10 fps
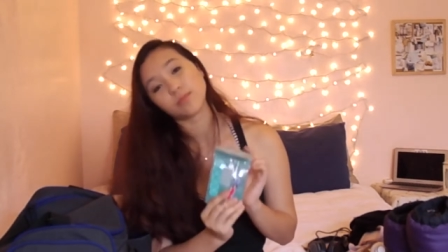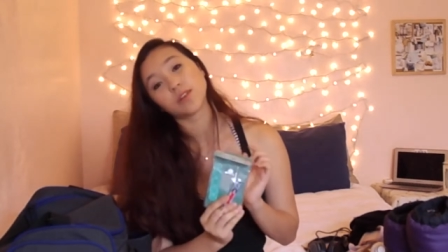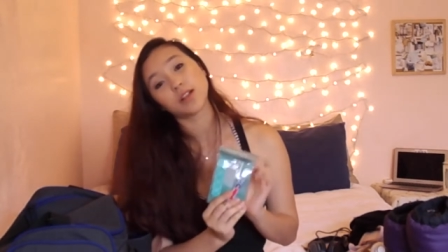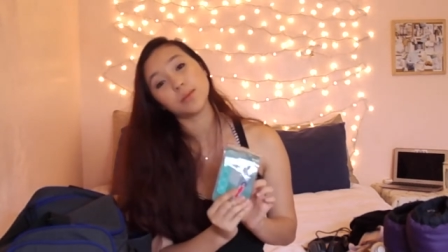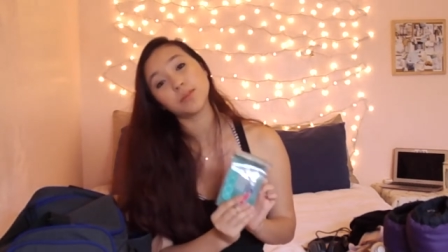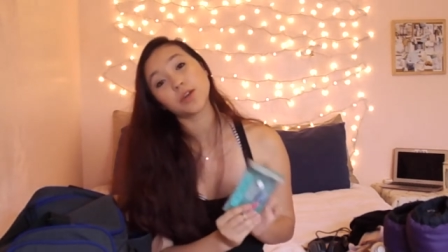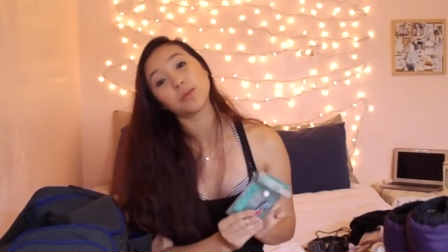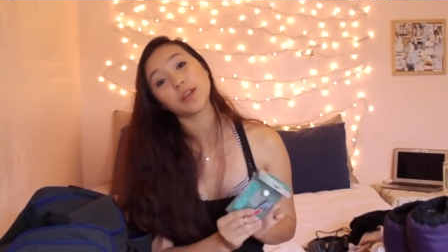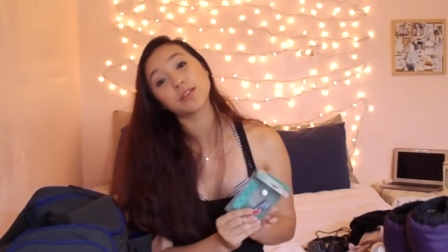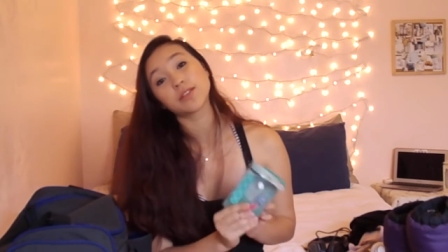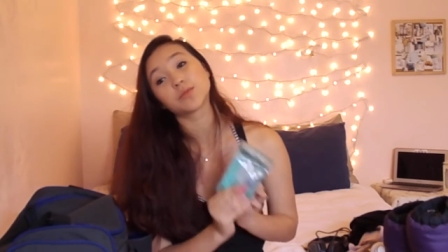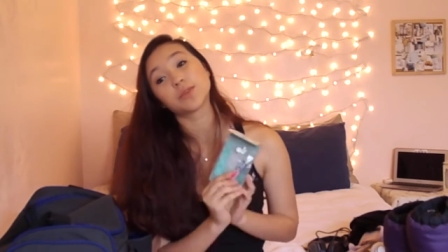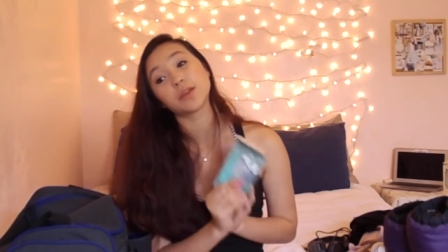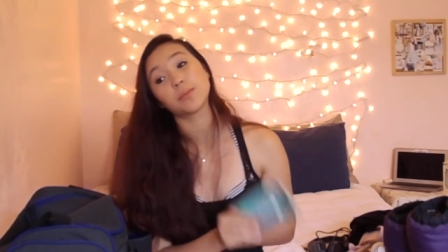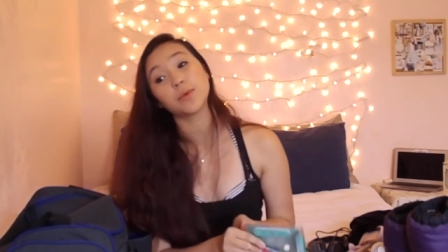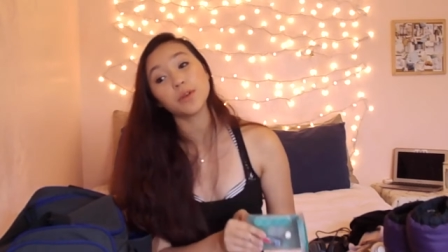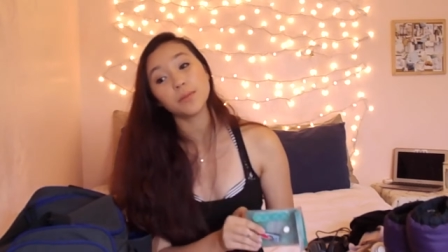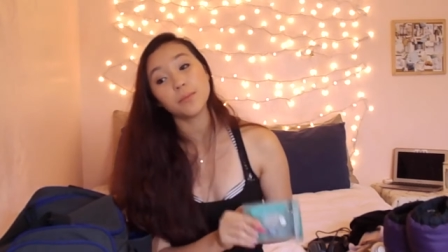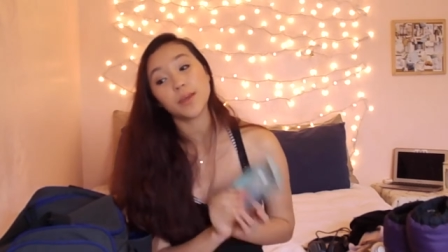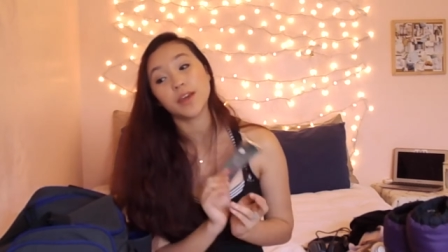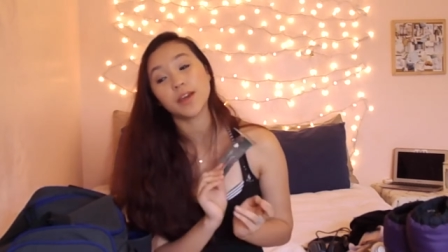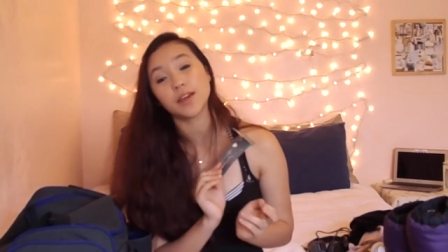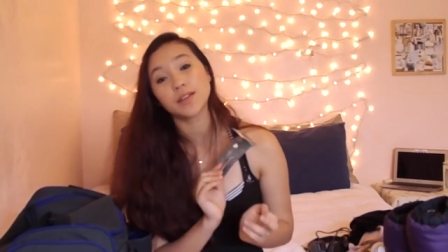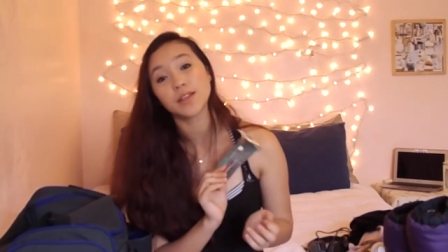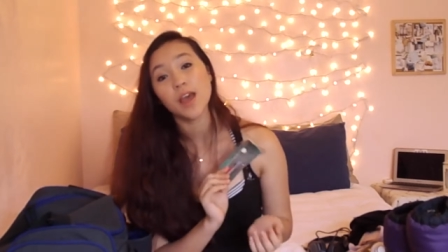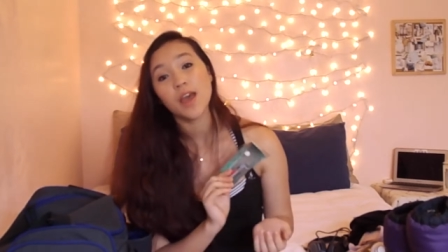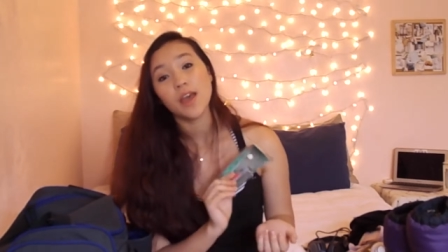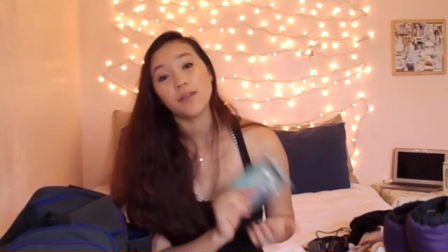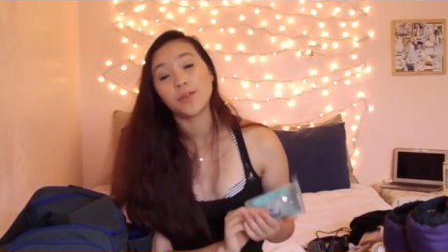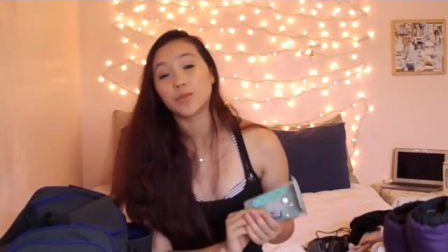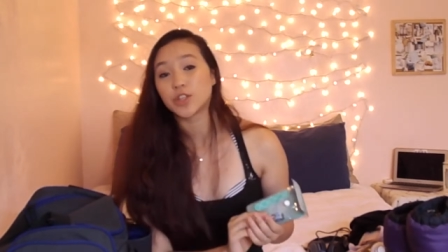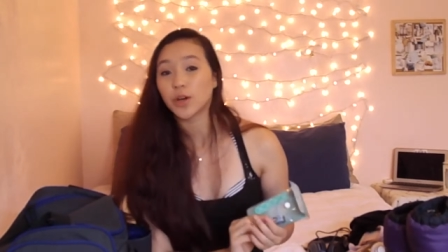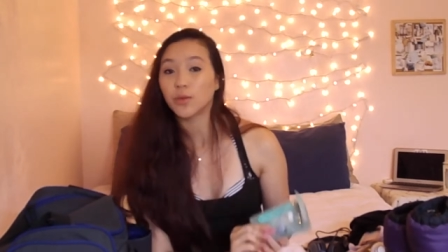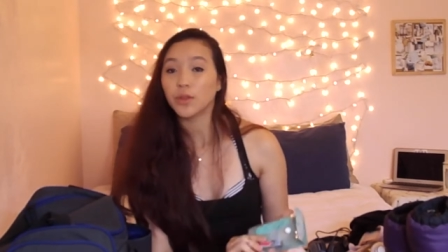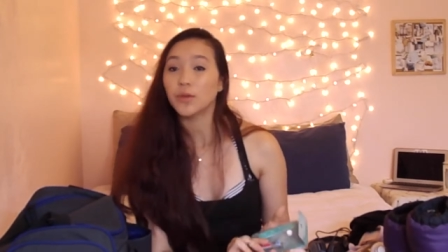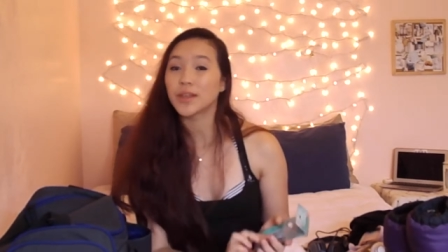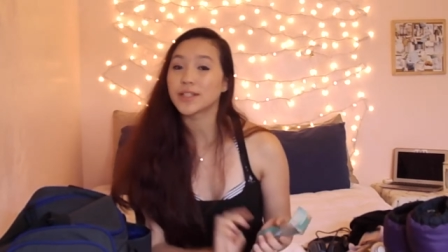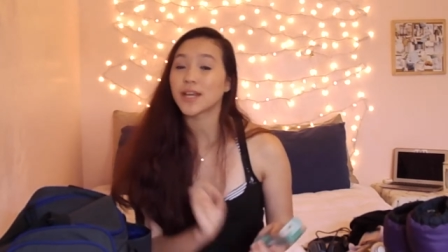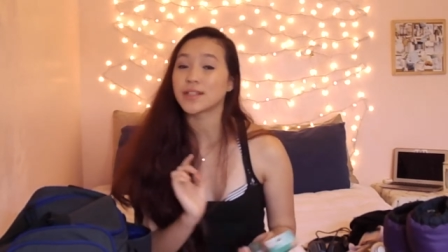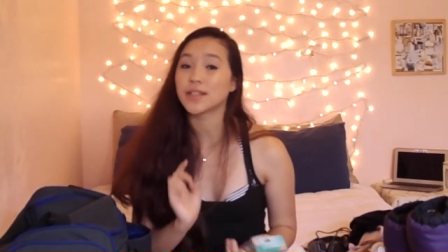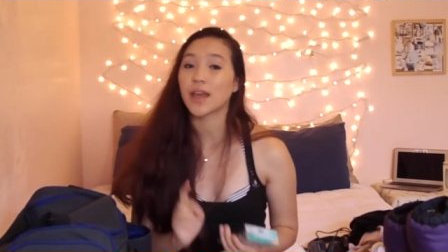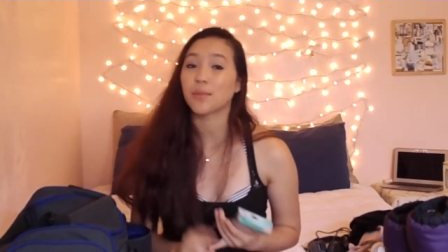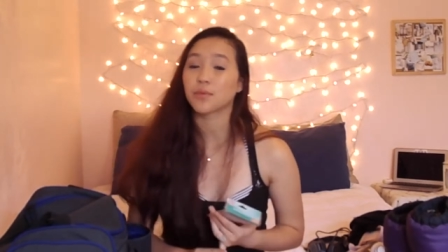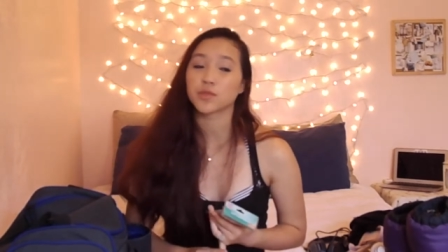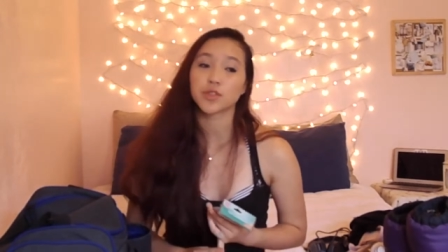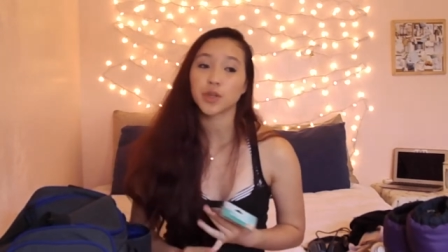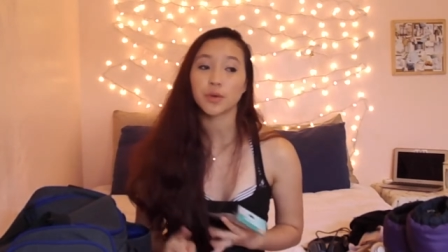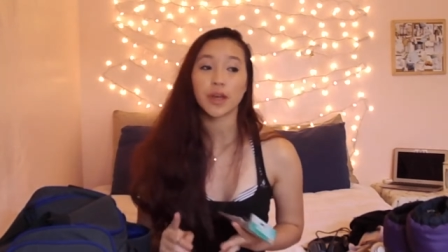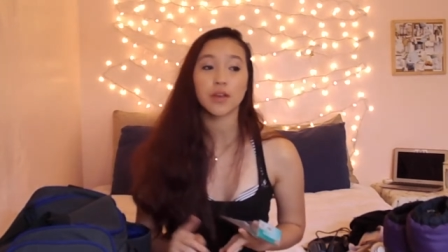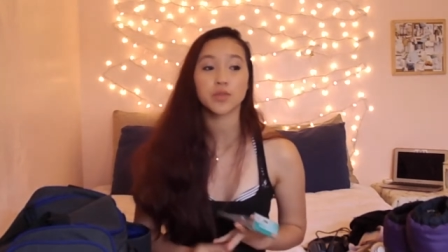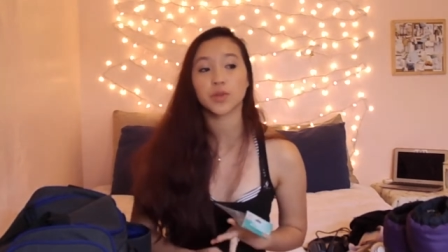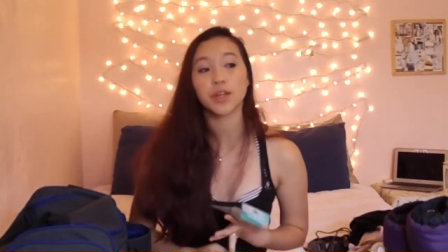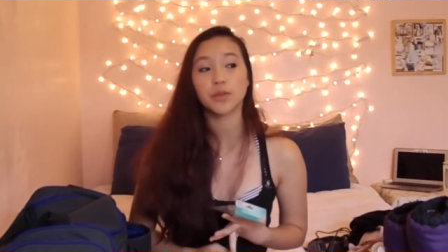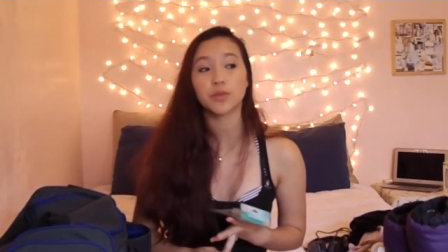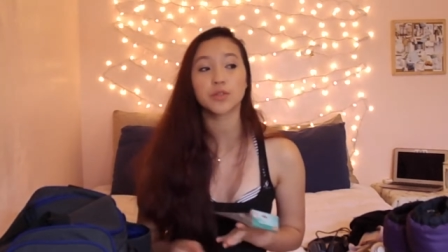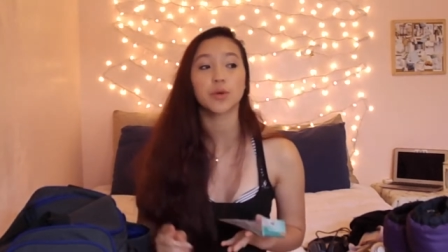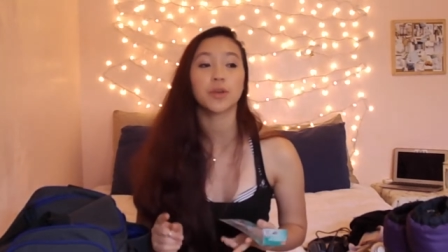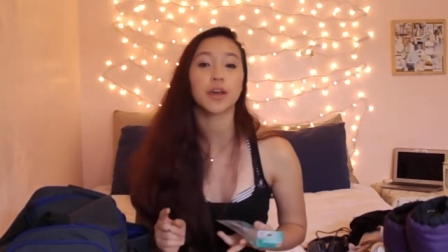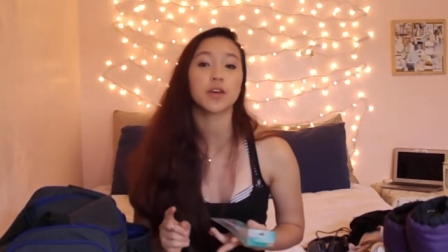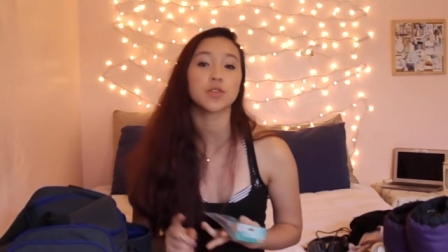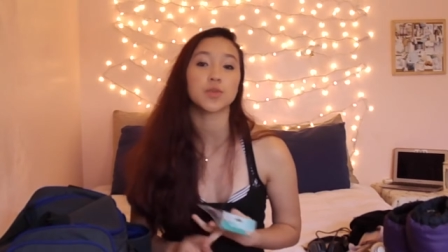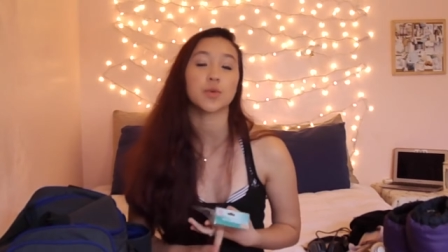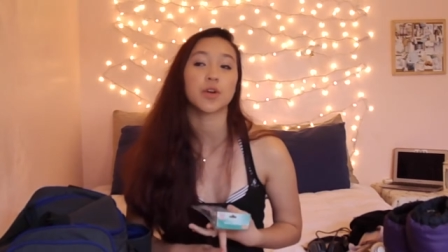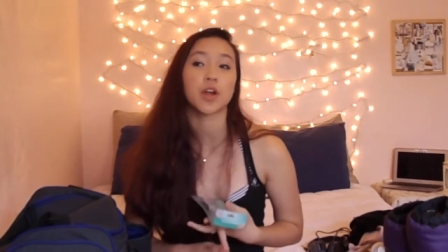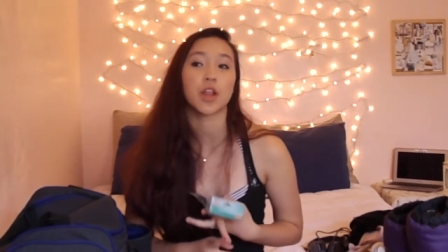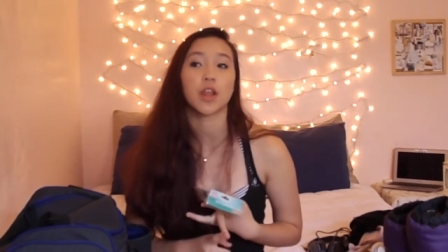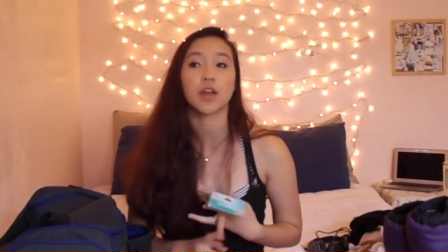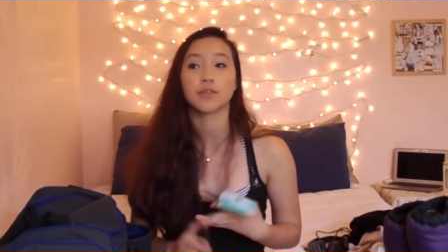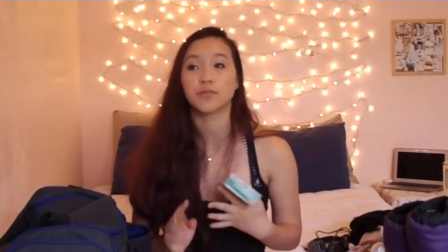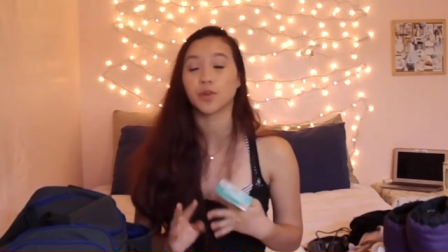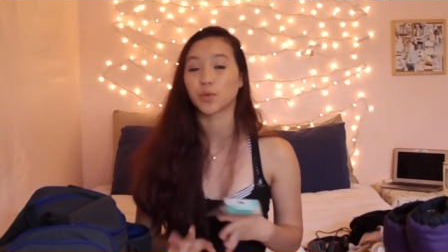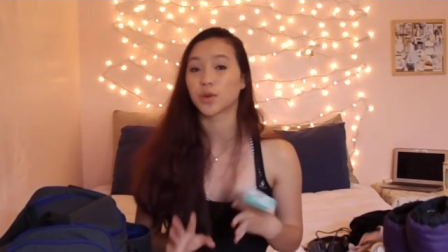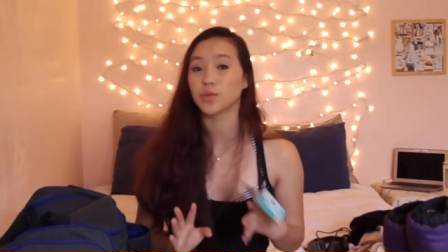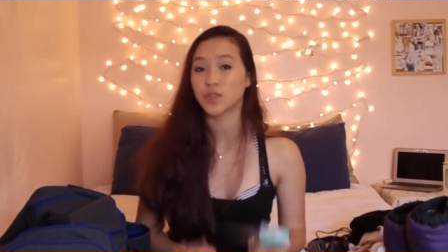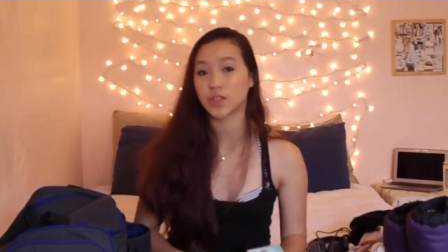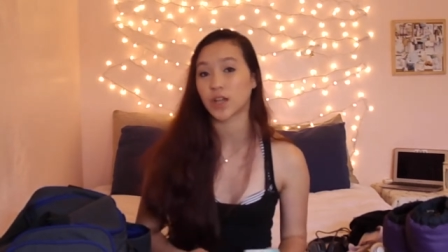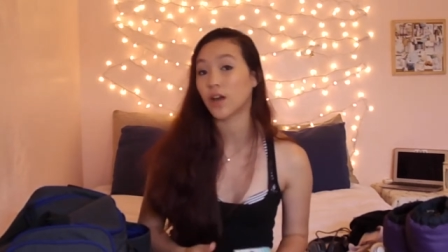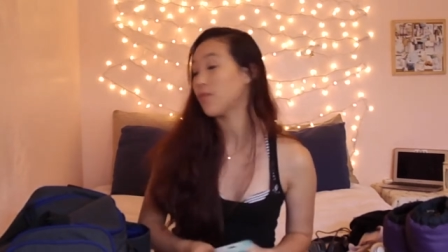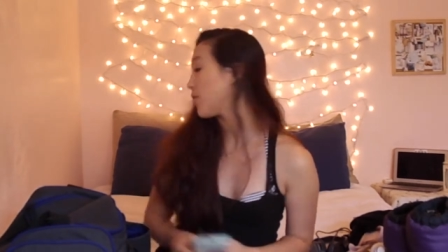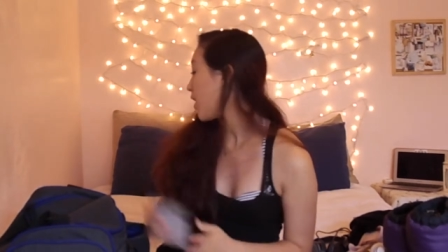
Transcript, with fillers: clipped toenails is really important because if you don't, you can tend to get bruised toenails or ingrown toenails or a lot of gross stuff.